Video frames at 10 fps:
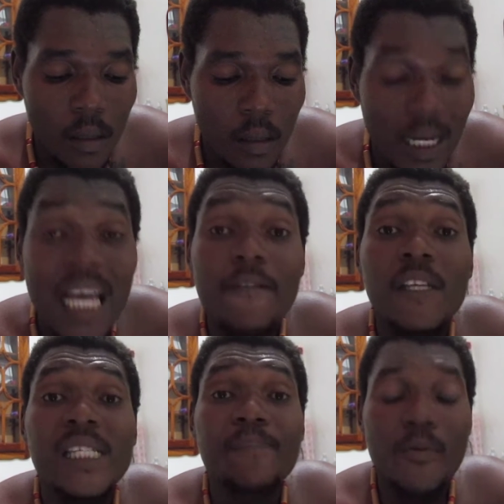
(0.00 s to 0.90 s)
Life
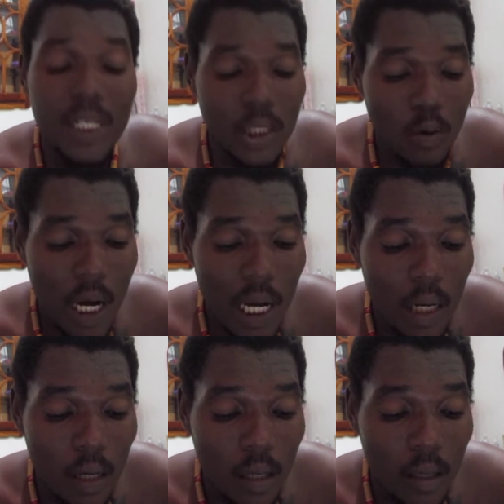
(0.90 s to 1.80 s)
is
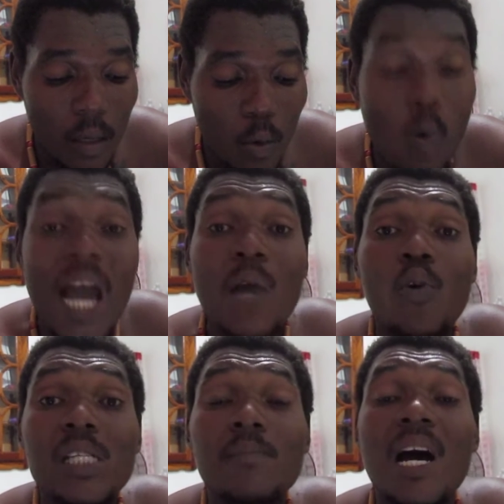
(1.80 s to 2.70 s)
spiritual. Why
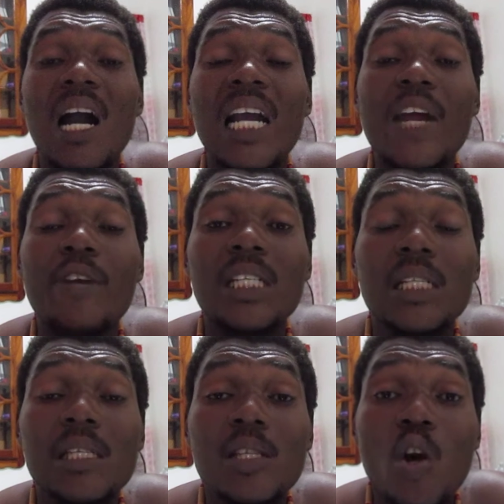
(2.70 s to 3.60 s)
was Morgan
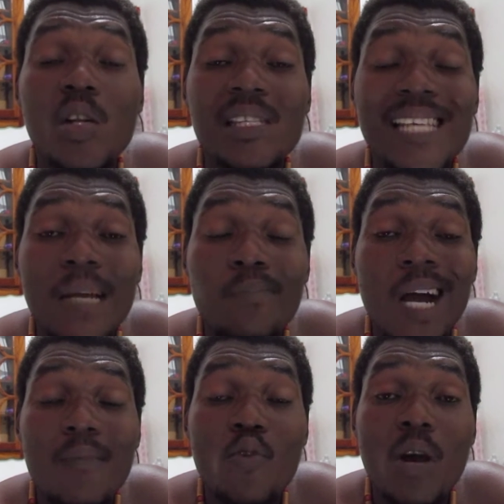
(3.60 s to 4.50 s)
Heritage sons at
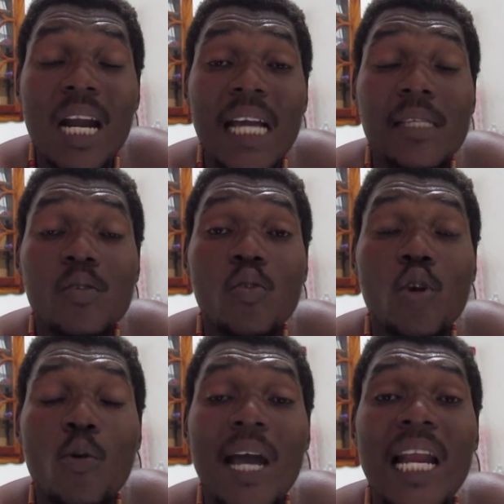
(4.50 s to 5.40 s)
Paul Bogle High
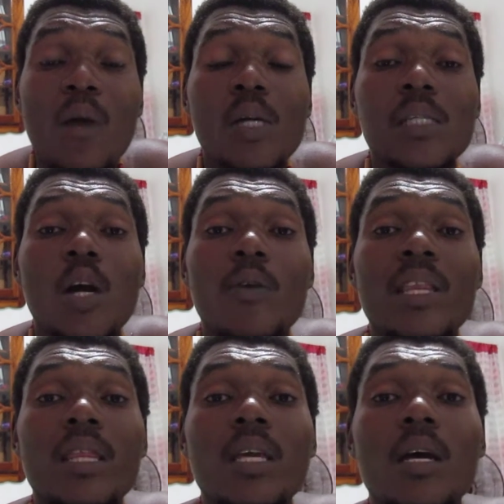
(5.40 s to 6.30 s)
School while I was going
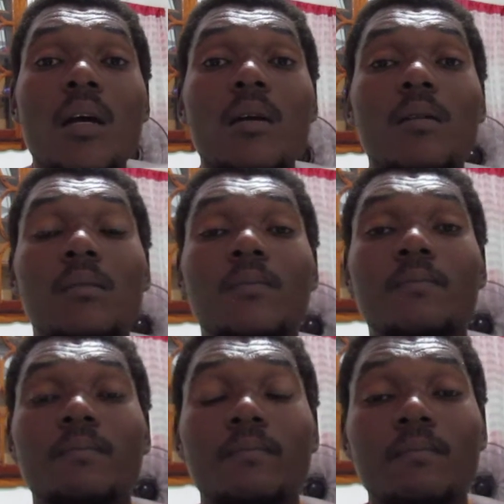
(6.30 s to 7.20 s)
there?
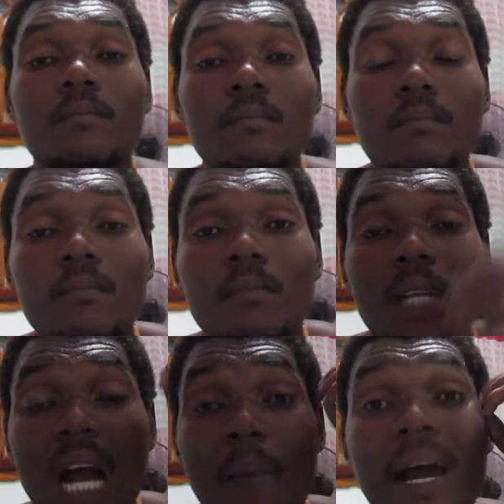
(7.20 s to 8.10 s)
Am